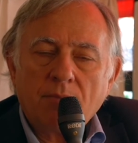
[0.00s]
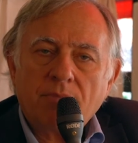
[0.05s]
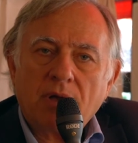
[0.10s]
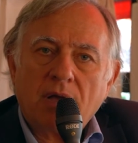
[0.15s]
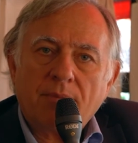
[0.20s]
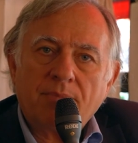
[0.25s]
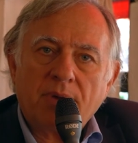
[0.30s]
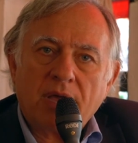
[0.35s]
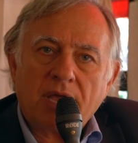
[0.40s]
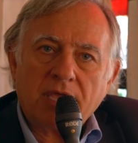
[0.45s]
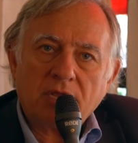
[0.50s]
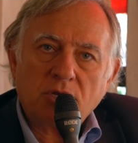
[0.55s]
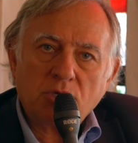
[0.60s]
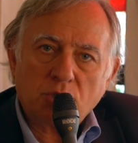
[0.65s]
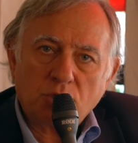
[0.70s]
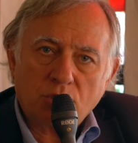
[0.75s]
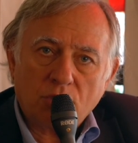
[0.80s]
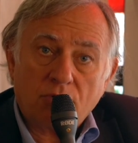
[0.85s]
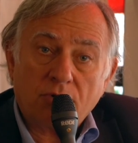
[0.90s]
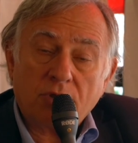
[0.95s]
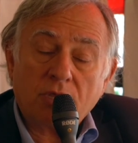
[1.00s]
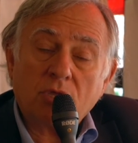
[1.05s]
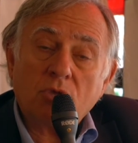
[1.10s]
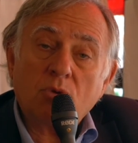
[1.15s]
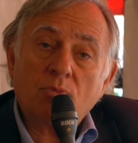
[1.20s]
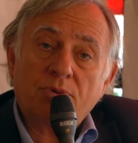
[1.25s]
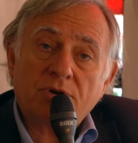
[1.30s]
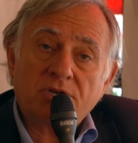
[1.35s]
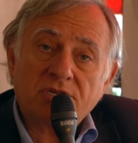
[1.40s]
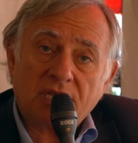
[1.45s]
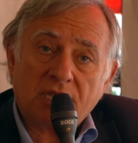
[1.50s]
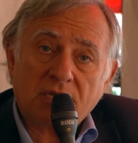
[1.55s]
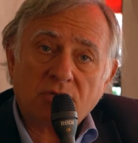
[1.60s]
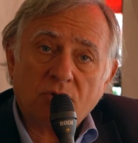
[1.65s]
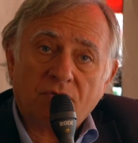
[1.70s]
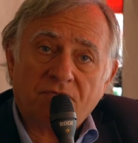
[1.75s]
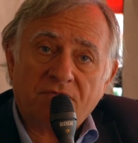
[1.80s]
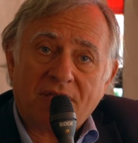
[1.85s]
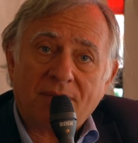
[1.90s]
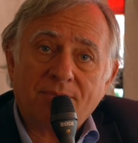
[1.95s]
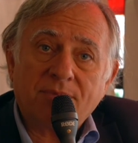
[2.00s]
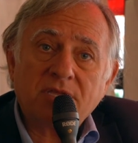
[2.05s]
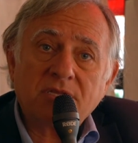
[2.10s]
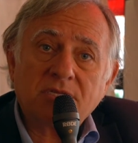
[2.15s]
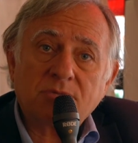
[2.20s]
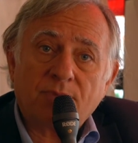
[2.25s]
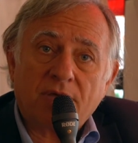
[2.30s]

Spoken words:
but by ensuring you protect your families